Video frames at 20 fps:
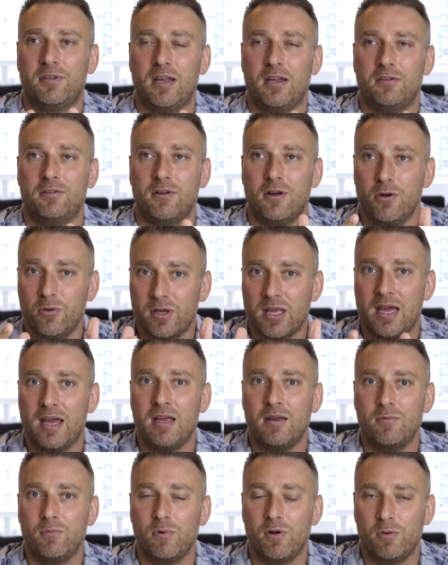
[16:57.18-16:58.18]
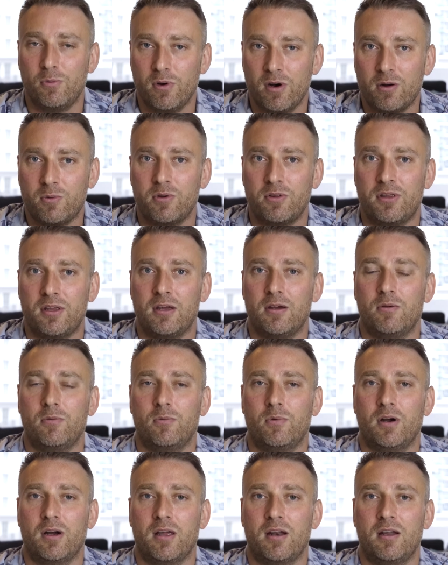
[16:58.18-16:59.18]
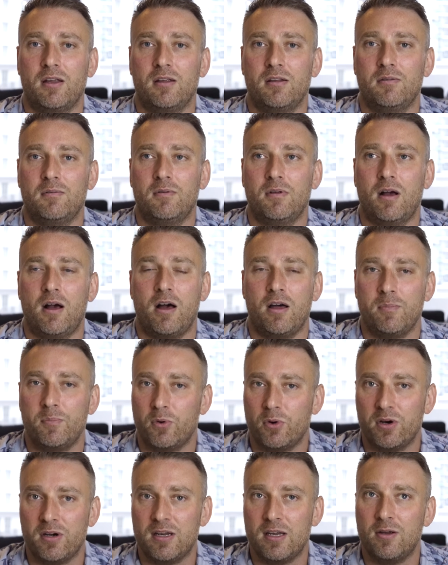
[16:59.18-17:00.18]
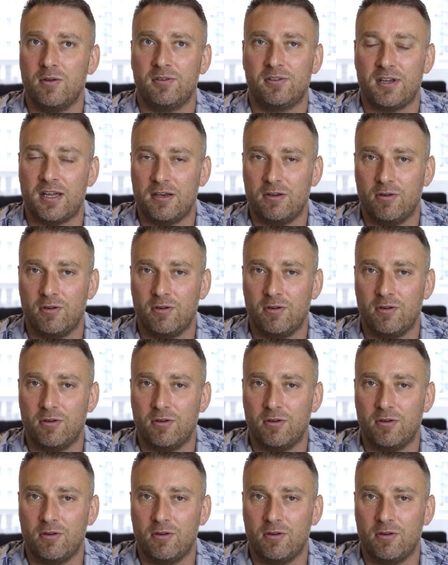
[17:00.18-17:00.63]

says, okay, we'll work with you. We're gonna onboard you and send